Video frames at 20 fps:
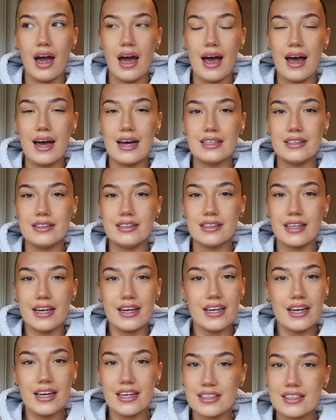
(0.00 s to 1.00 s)
and
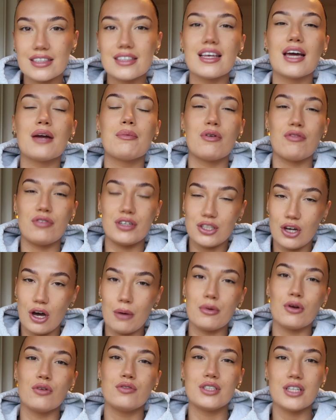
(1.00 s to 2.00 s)
it, it's the same every
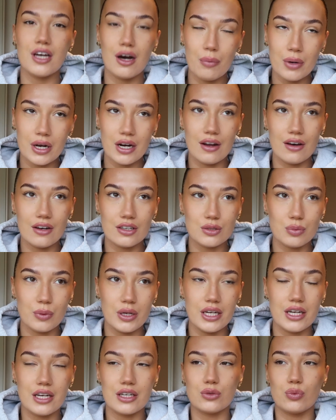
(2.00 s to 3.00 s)
time. And obviously I went last
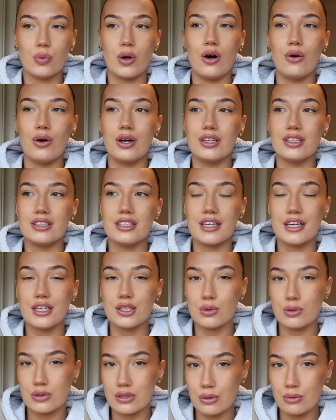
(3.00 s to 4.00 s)
week as well, and the
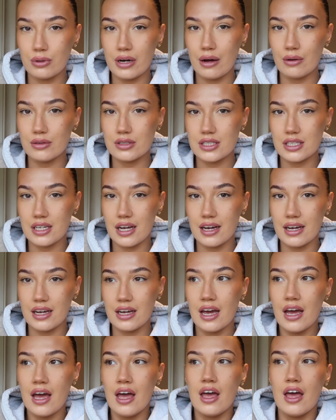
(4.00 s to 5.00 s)
tickets were sold out
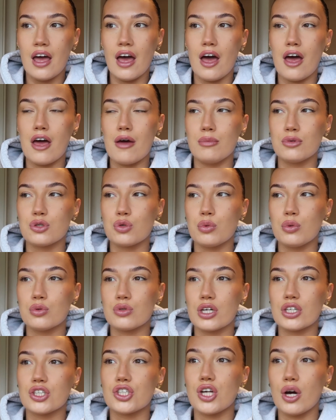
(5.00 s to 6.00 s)
today, um, so we was
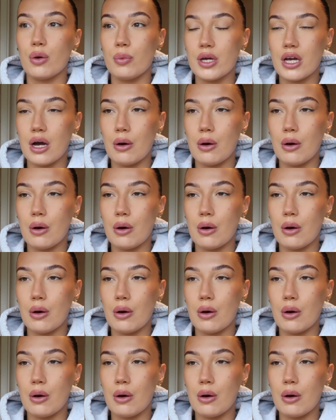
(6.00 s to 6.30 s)
like, shall we